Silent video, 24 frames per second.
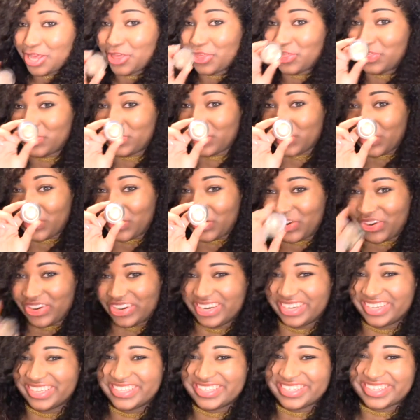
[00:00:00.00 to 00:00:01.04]
third.
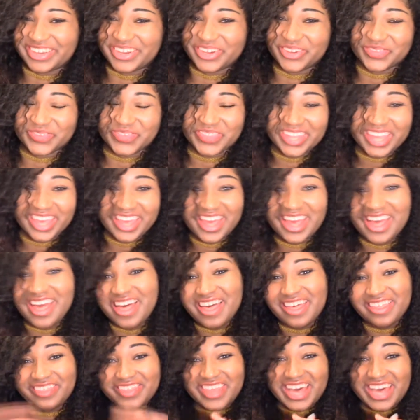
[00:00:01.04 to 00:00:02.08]
So
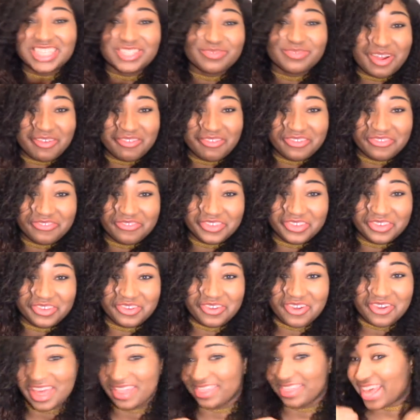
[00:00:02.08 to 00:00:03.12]
that's my
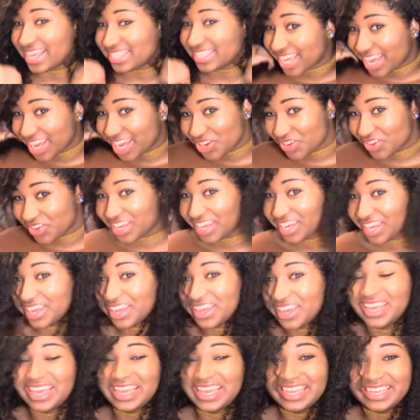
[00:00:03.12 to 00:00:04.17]
review and that's how you get
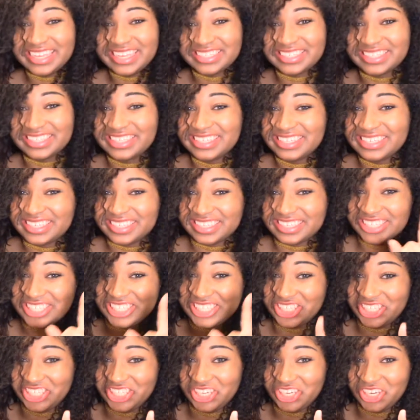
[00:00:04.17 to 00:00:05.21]
easy,
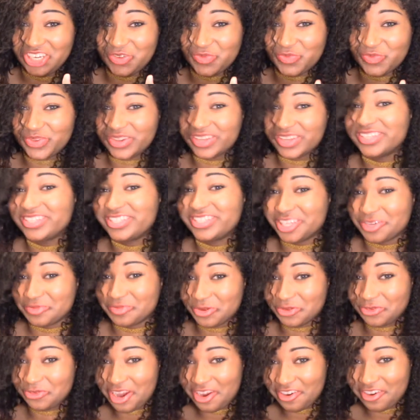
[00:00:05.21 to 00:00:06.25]
cheap,
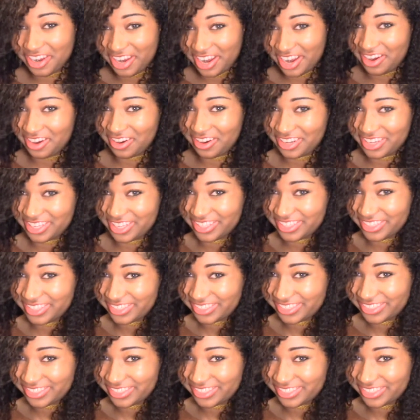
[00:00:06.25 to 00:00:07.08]
temporary hair color.